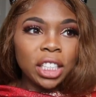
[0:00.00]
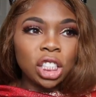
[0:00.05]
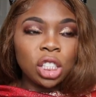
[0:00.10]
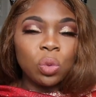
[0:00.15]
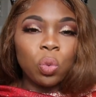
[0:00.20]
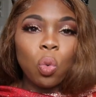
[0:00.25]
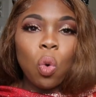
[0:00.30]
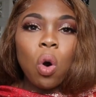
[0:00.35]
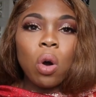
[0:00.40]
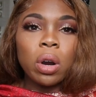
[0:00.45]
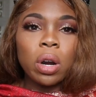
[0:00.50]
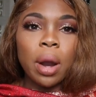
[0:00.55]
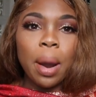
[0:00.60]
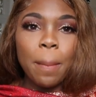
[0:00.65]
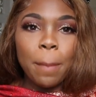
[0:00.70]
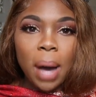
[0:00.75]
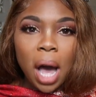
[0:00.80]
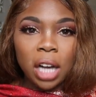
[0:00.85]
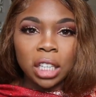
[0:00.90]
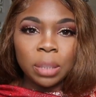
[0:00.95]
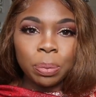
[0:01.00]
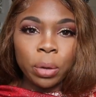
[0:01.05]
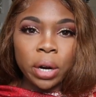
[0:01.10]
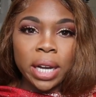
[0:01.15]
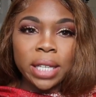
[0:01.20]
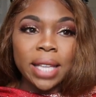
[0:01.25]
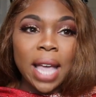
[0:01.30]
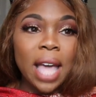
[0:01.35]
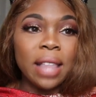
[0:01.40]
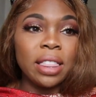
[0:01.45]
just wore box
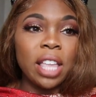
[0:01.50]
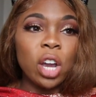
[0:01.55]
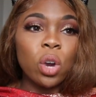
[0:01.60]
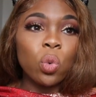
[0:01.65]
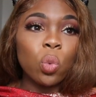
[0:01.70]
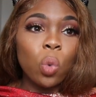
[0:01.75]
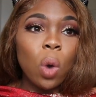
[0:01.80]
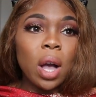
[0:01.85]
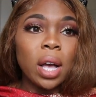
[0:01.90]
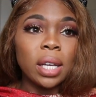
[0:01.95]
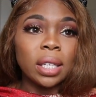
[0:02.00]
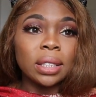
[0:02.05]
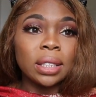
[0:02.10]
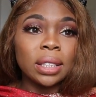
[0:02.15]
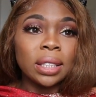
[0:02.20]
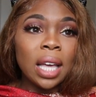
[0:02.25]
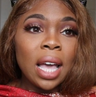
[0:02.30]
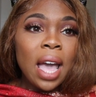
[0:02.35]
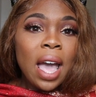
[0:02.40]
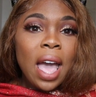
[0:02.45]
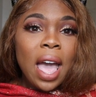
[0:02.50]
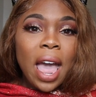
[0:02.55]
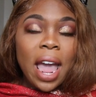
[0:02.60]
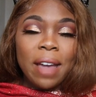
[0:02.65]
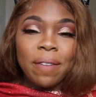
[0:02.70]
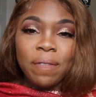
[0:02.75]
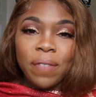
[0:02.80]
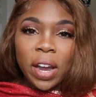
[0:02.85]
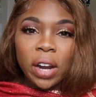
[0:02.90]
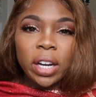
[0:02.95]
braids, and there was
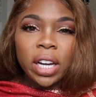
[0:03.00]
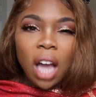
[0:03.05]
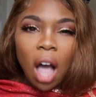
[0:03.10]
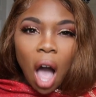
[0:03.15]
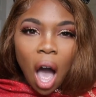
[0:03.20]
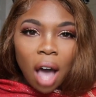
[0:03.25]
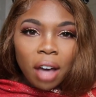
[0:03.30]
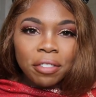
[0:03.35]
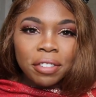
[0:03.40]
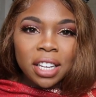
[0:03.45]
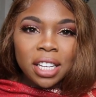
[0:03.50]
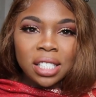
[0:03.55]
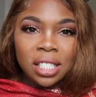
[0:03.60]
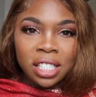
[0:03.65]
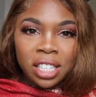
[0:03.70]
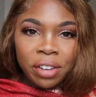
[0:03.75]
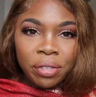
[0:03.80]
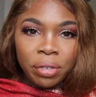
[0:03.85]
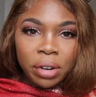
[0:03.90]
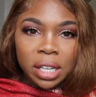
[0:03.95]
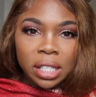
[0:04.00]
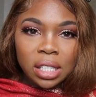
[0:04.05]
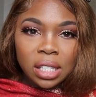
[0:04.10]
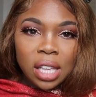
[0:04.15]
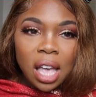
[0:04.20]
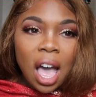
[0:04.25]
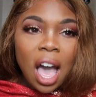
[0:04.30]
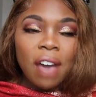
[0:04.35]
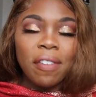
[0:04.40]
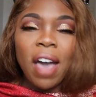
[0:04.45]
a very obvious
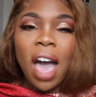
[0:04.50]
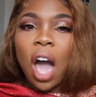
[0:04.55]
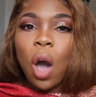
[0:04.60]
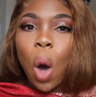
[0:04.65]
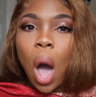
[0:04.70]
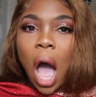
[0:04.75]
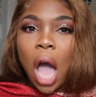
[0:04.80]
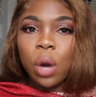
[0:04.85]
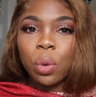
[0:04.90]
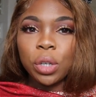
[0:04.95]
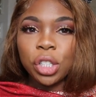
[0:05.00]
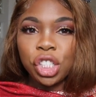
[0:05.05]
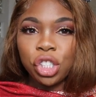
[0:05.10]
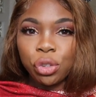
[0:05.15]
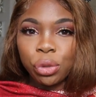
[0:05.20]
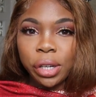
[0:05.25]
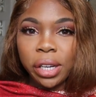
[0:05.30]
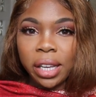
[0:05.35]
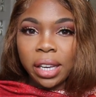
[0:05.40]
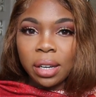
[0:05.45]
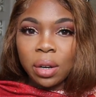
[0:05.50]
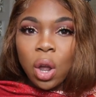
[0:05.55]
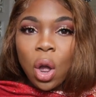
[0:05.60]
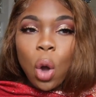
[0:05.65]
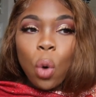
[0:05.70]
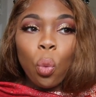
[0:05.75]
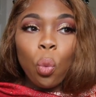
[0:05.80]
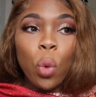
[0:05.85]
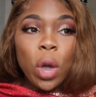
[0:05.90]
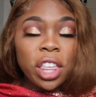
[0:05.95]
difference of how I was treated
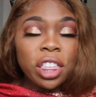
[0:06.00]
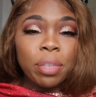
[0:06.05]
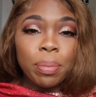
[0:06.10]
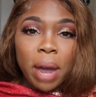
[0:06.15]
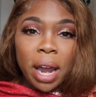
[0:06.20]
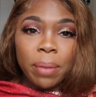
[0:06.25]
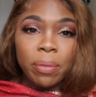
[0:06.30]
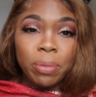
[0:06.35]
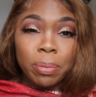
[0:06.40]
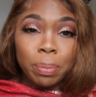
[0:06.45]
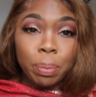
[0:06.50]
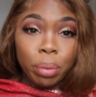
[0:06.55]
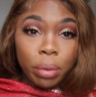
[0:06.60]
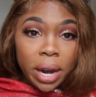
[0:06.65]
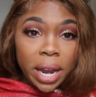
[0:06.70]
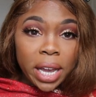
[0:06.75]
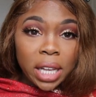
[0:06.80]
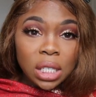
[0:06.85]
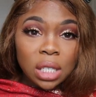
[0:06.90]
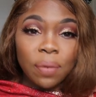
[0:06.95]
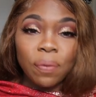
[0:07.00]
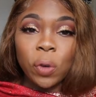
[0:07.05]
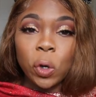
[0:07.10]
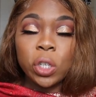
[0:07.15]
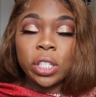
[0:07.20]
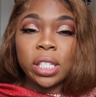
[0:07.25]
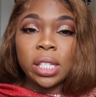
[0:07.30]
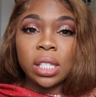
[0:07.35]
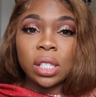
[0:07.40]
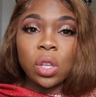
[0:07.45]
with my braids
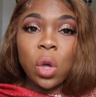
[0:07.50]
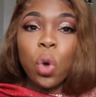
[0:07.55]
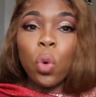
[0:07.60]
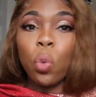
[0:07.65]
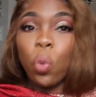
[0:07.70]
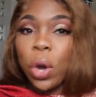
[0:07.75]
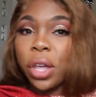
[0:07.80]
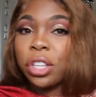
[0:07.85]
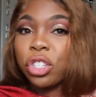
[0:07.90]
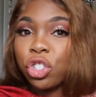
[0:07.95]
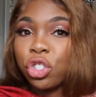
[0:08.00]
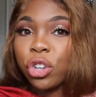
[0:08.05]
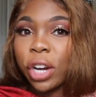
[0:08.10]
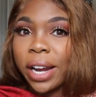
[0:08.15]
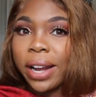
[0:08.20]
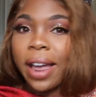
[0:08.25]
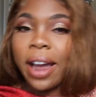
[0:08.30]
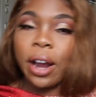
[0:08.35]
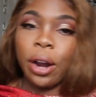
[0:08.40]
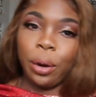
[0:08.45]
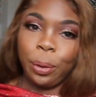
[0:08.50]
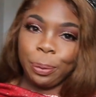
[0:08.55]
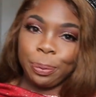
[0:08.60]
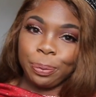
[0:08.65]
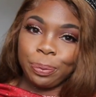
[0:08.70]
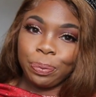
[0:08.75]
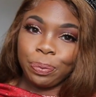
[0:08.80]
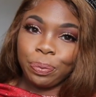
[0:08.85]
versus with straight hair.